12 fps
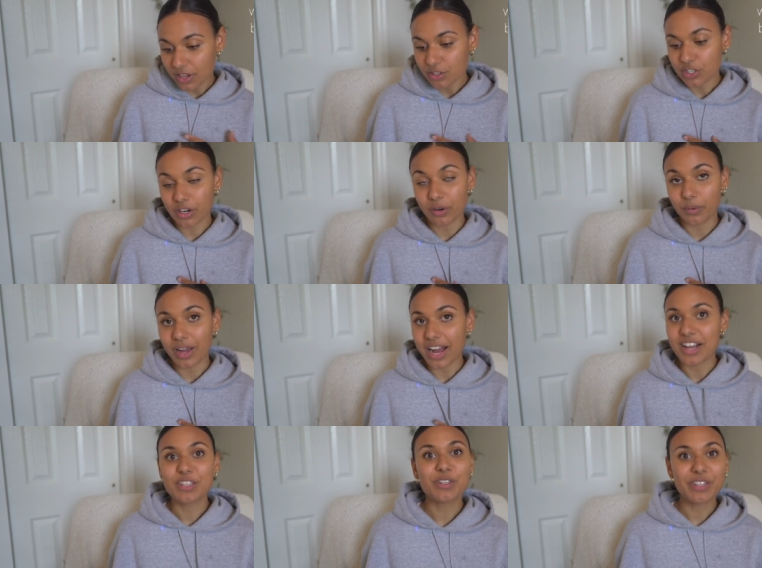So
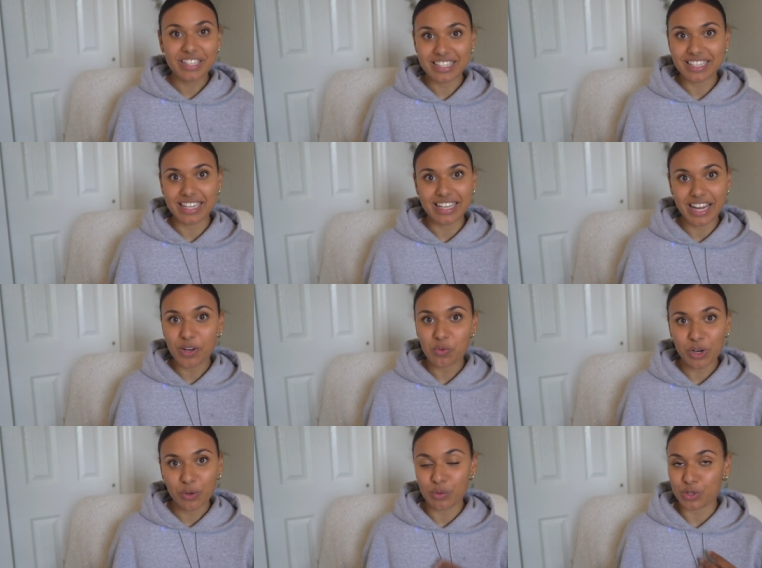as you can see, night
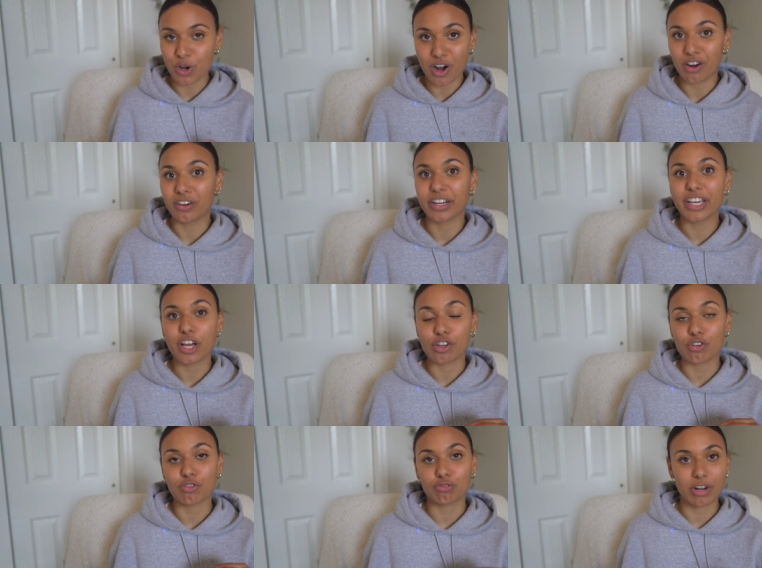one was already
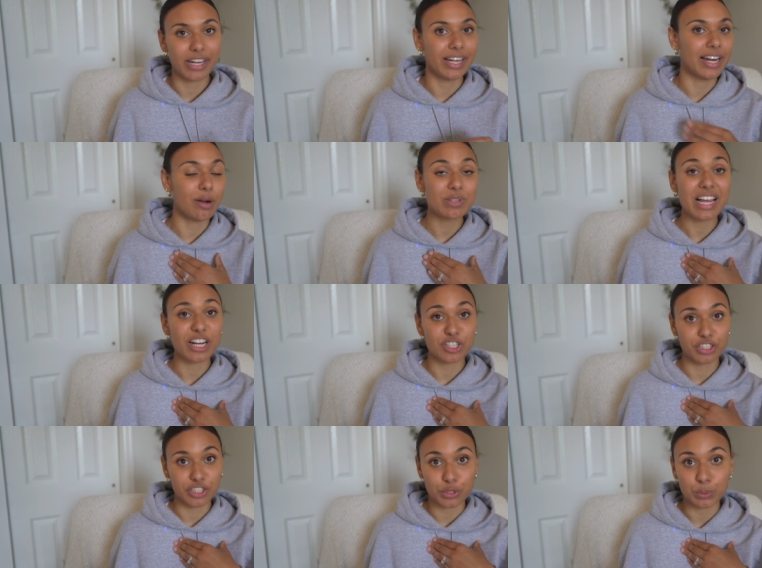great, and I was
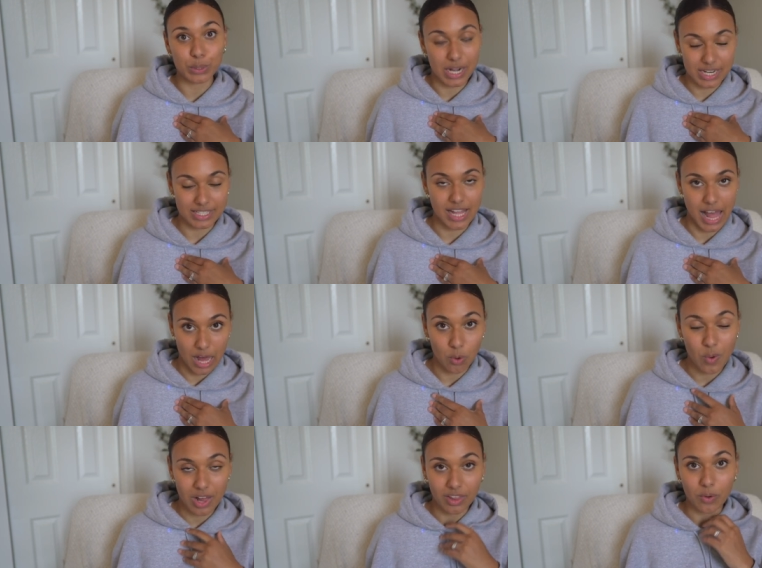actually surprised at how
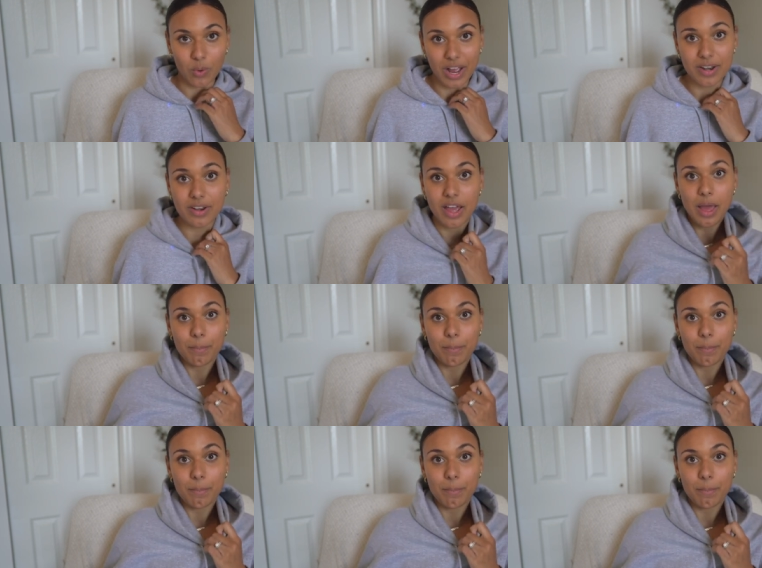well it went,